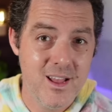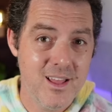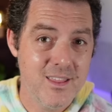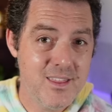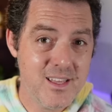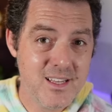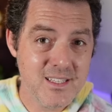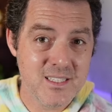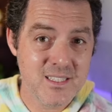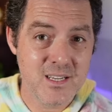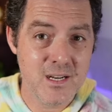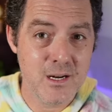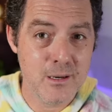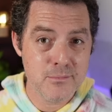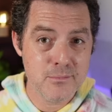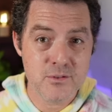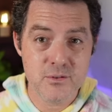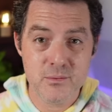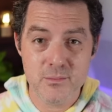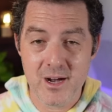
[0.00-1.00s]
This
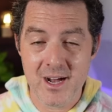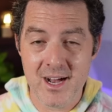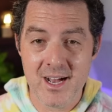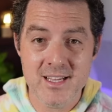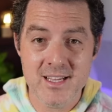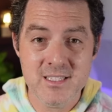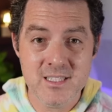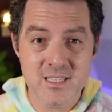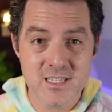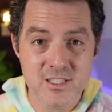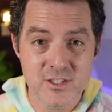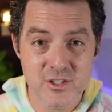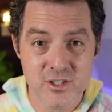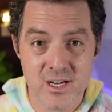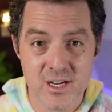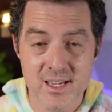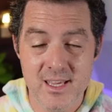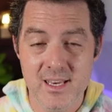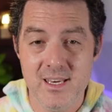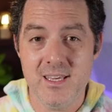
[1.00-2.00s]
comes from IT
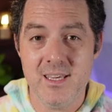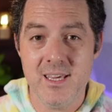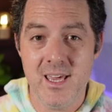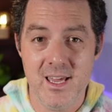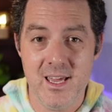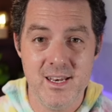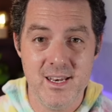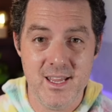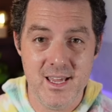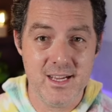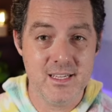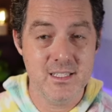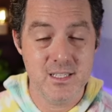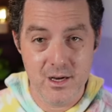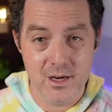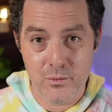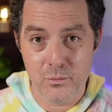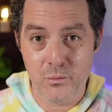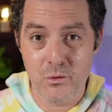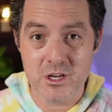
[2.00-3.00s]
giant Yandex,
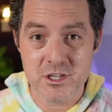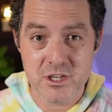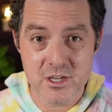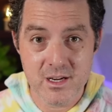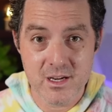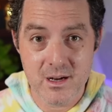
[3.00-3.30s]
a Russian